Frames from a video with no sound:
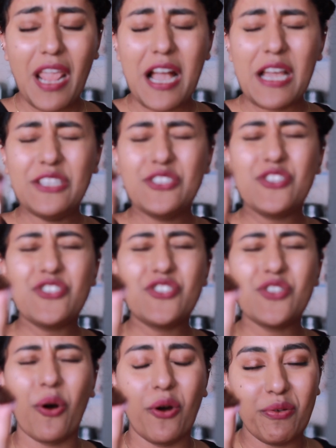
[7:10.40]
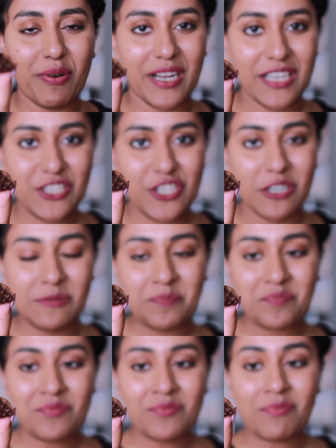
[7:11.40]
It's so rich.
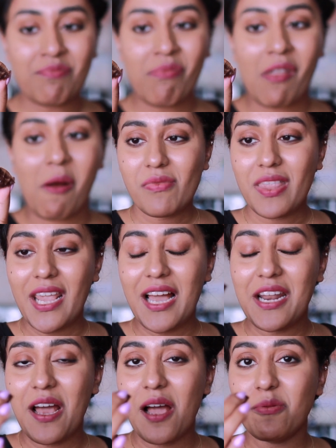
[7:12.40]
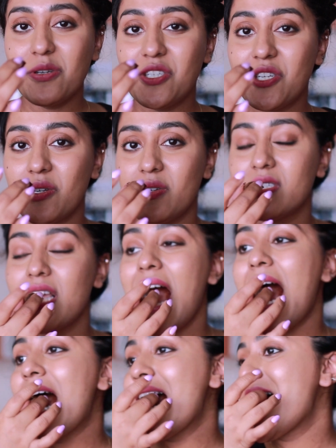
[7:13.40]
And I would choose
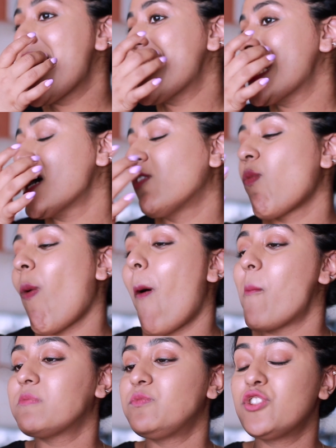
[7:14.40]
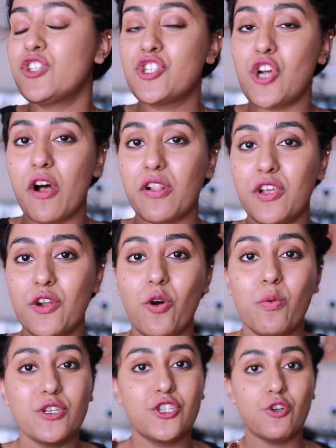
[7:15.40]
just chocolate
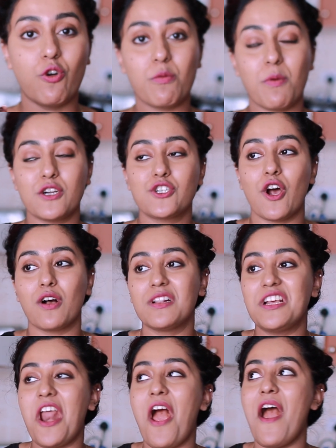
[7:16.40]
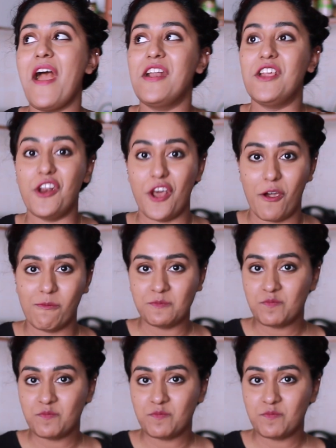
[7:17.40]
over store-bought chocolate any day.